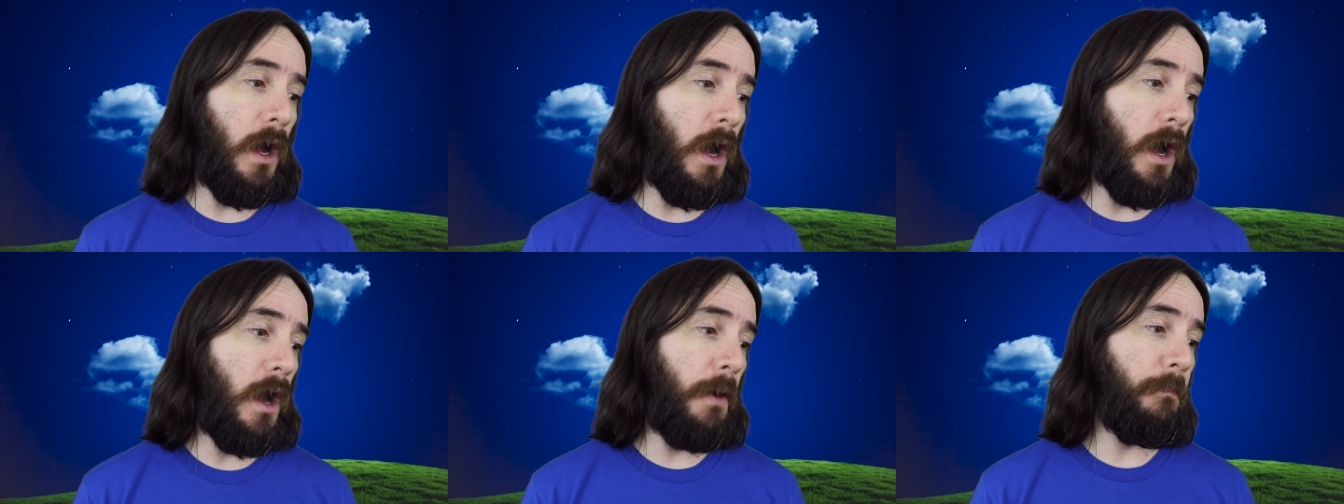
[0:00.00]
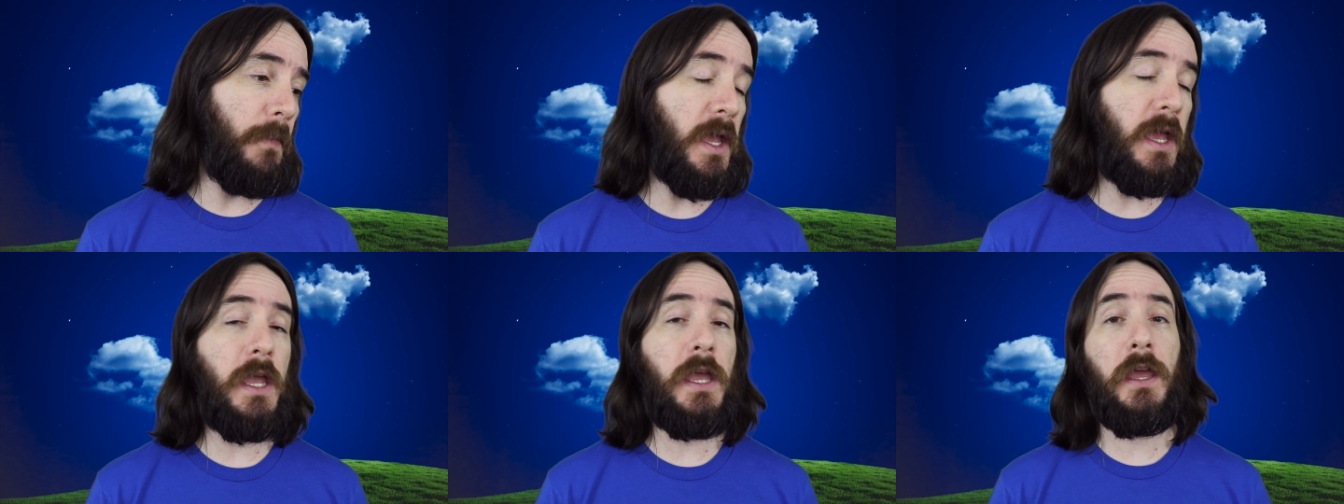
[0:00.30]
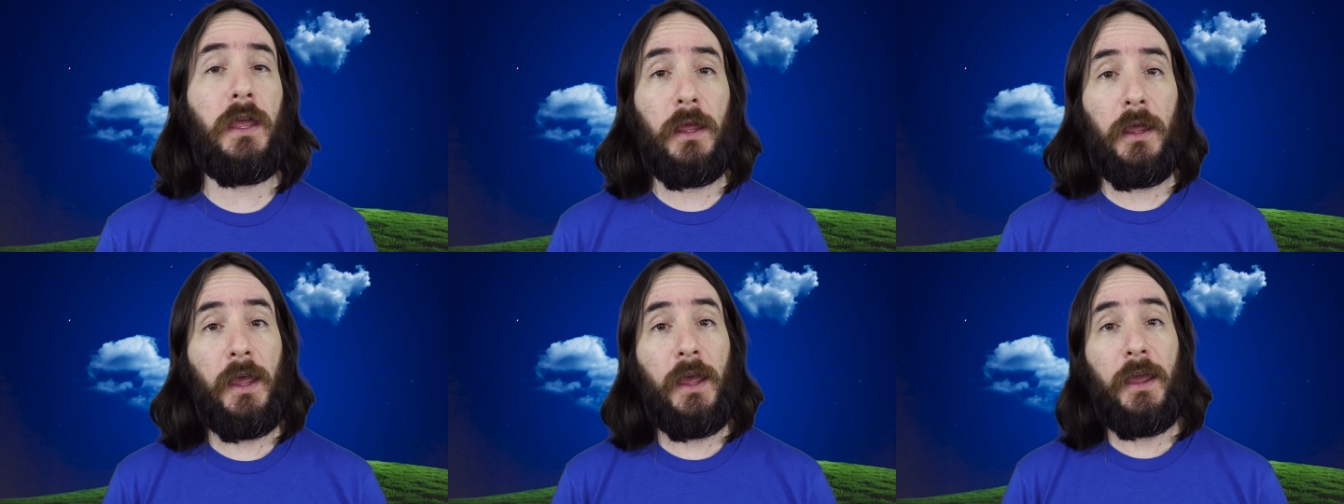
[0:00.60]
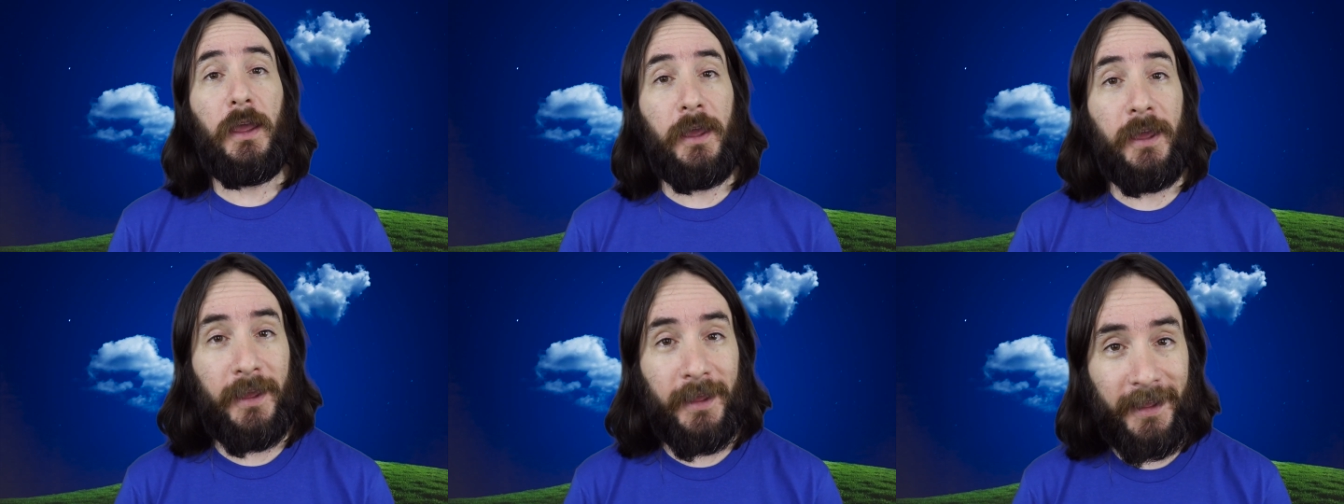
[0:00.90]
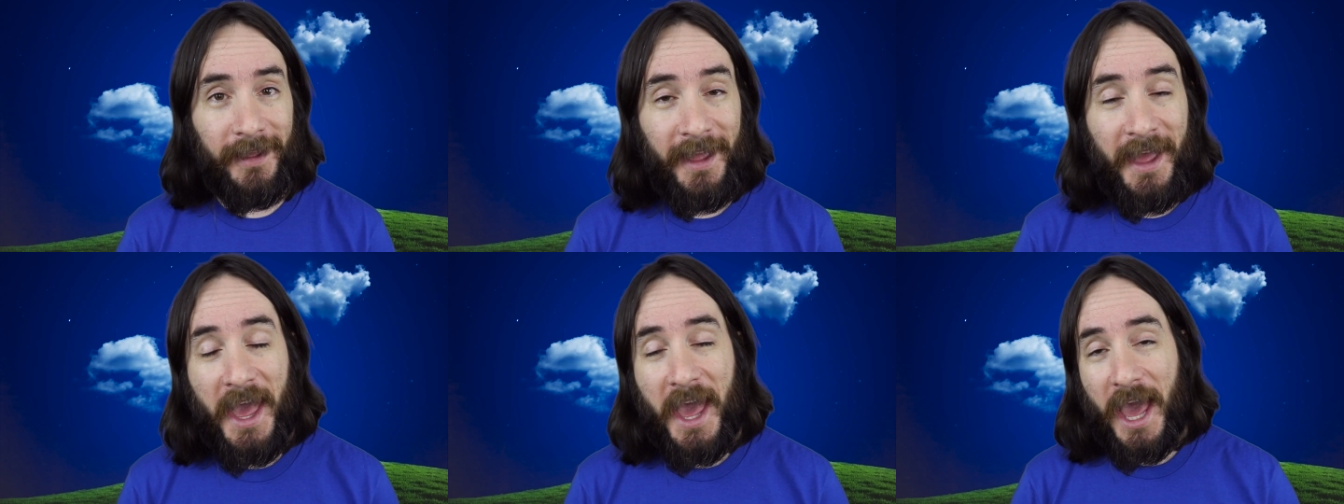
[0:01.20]
And
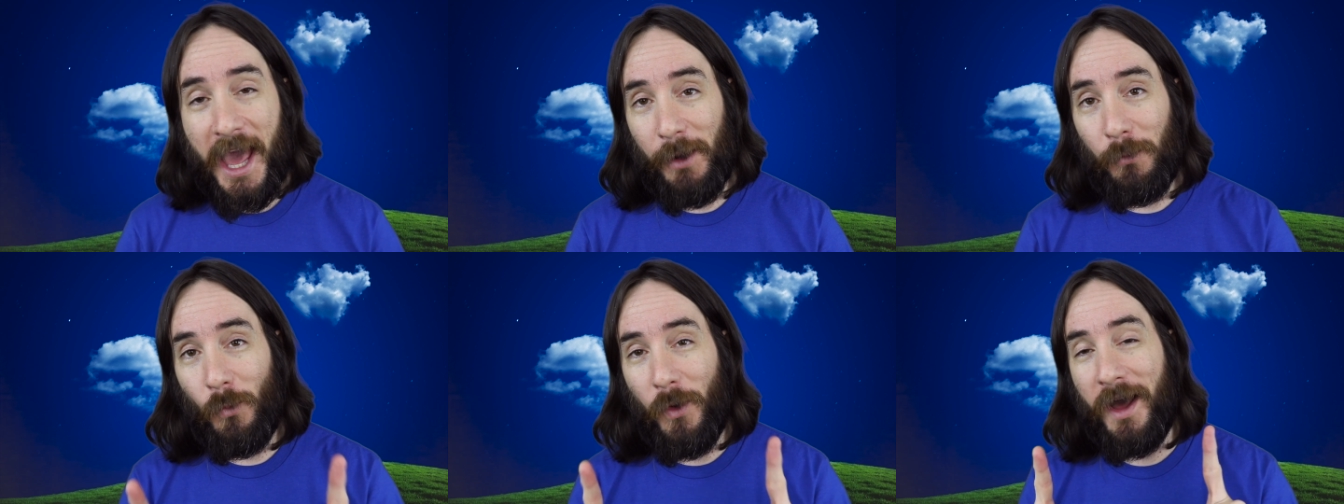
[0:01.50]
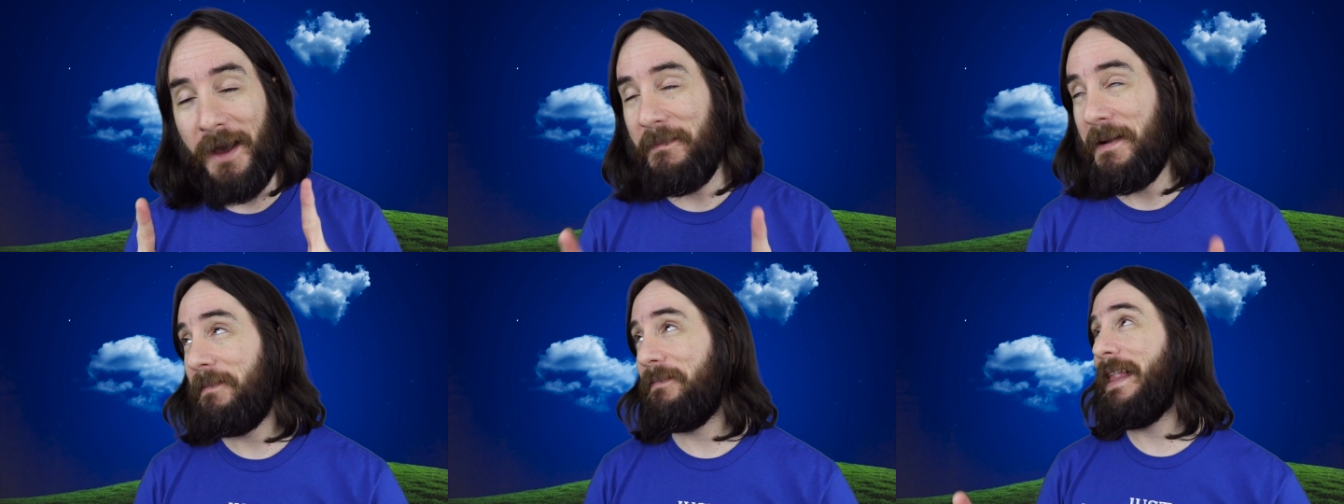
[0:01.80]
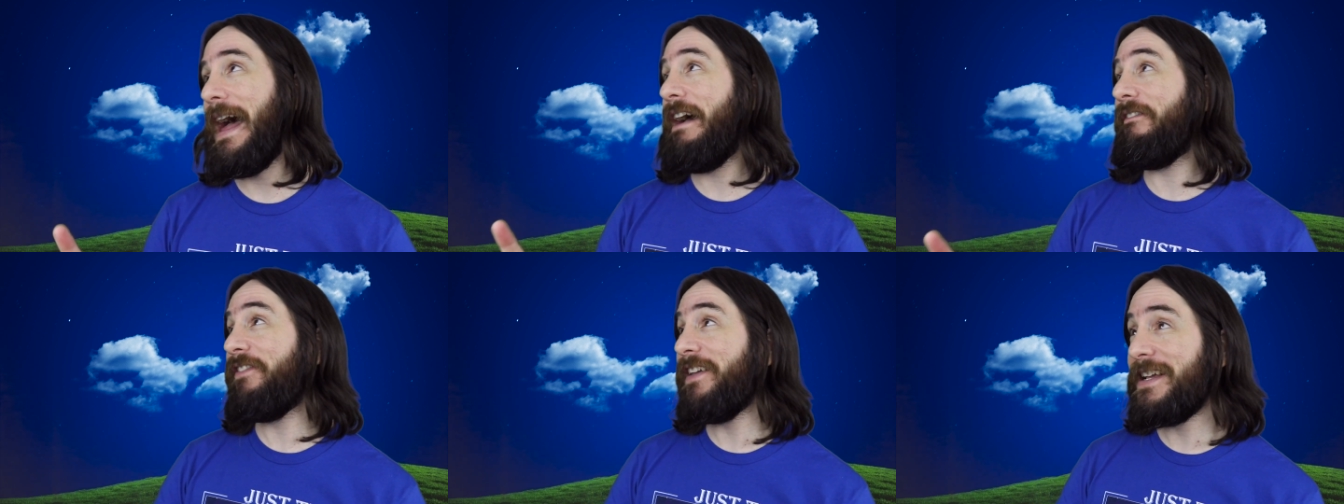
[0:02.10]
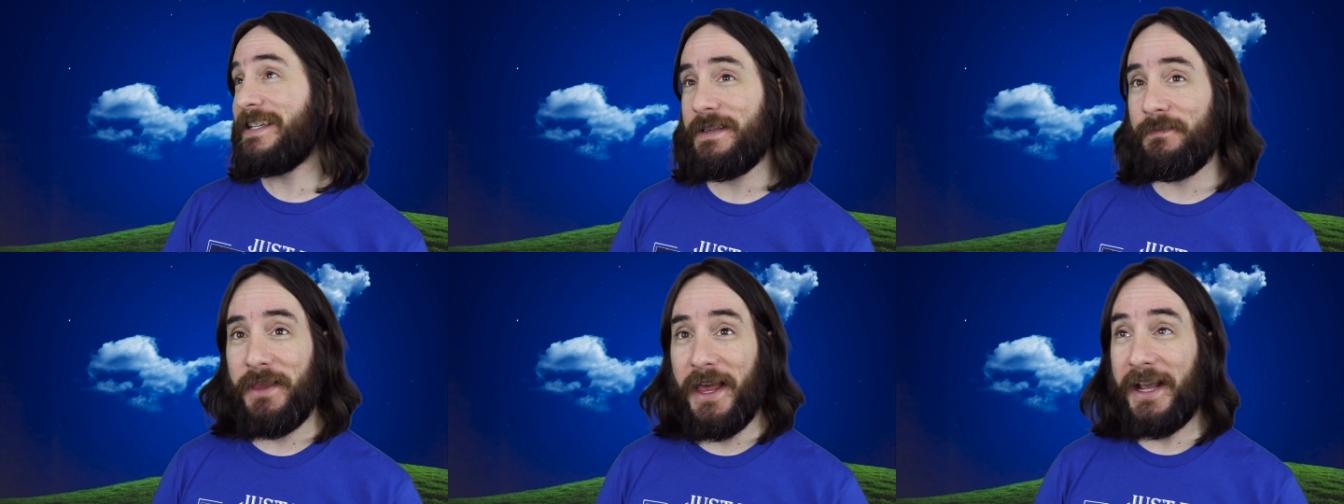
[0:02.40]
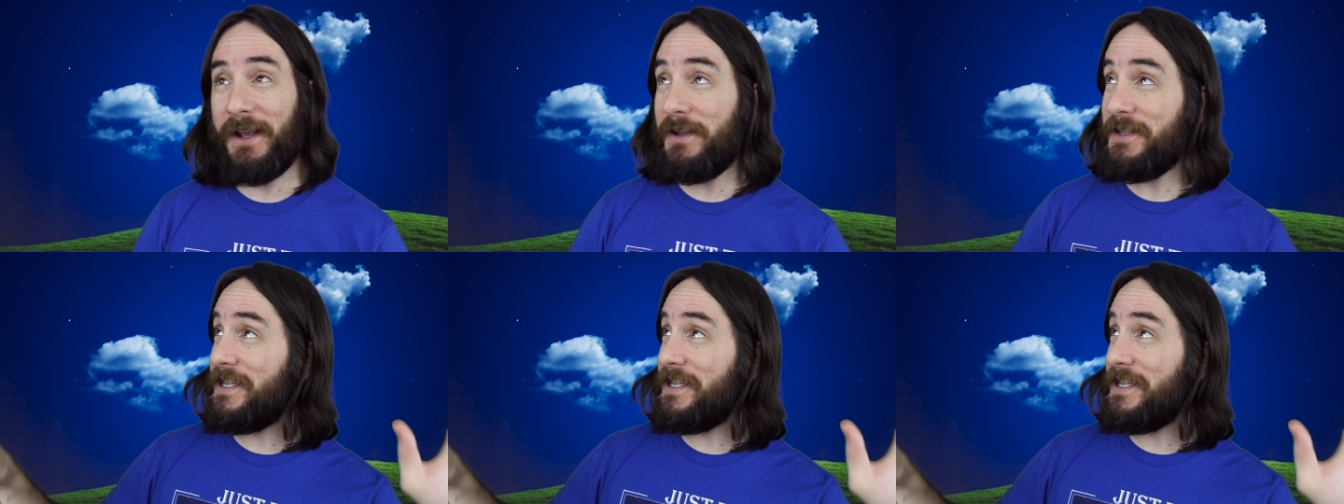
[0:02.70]
while I'm laughing because I'm like,